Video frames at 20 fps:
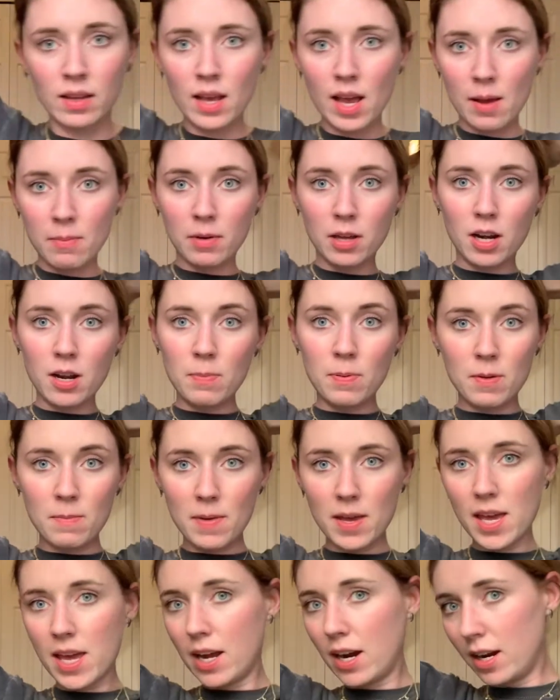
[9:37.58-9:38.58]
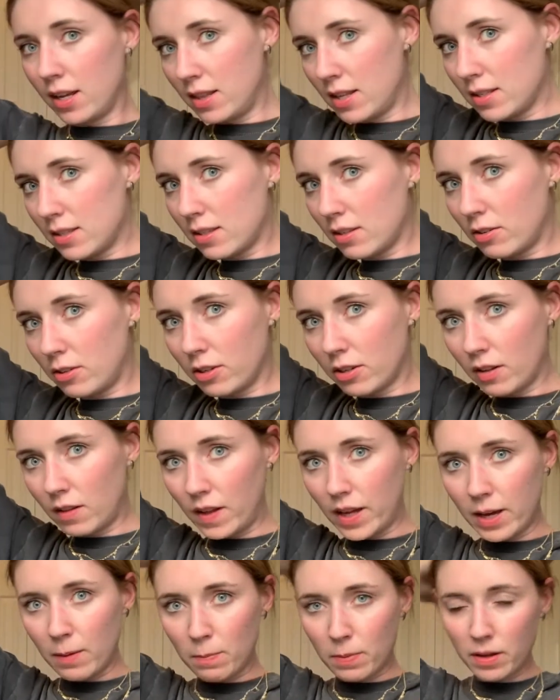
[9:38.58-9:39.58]
I'm gonna put my hair in this little
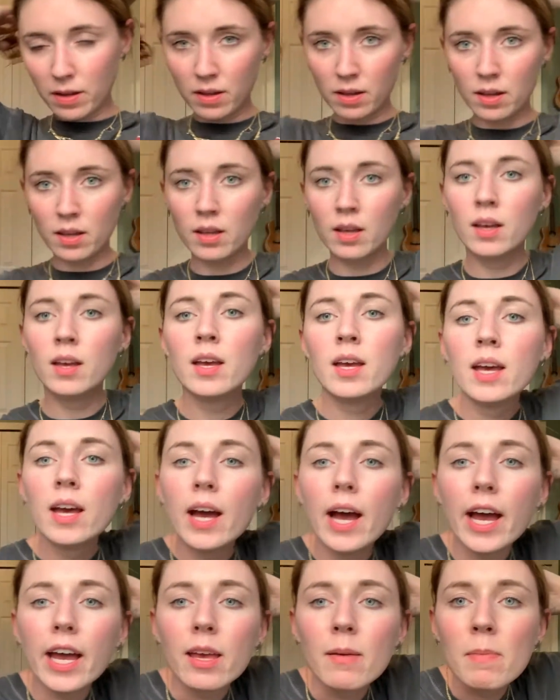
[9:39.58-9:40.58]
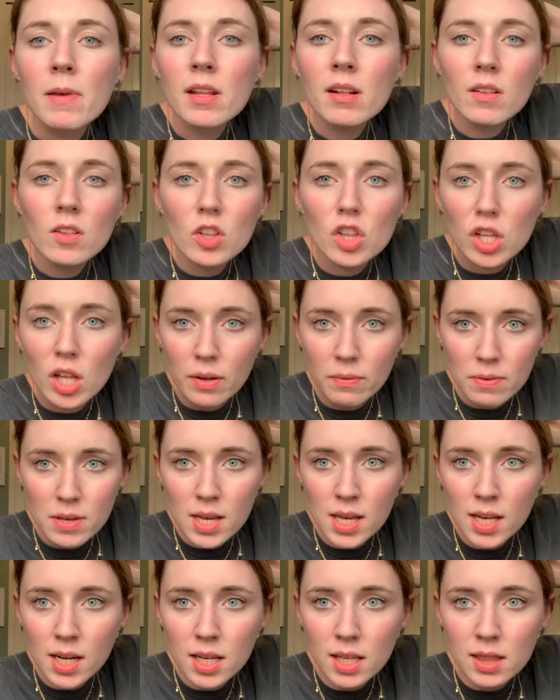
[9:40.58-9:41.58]
clip. I have been
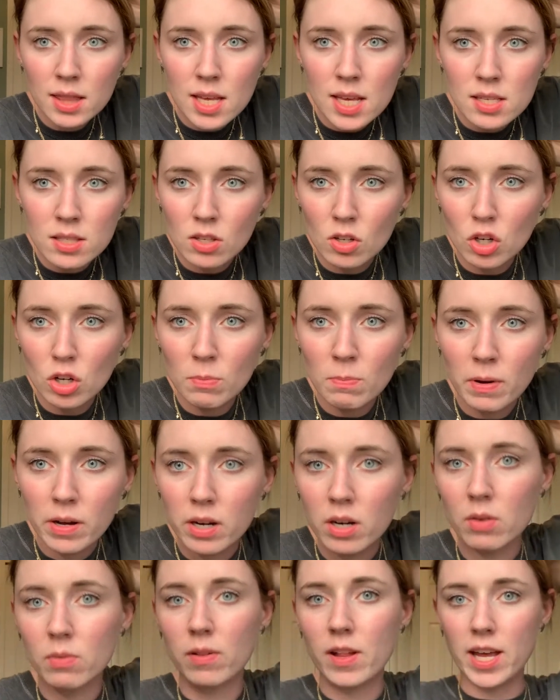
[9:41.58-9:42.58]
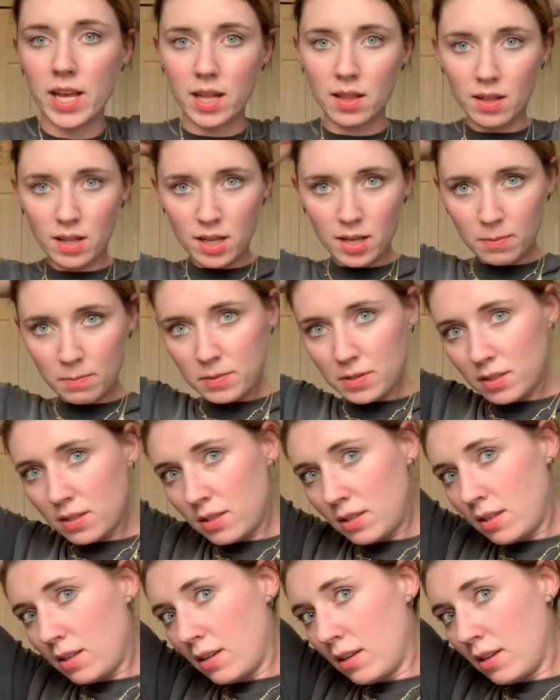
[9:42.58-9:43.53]
loving these little butterfly clips.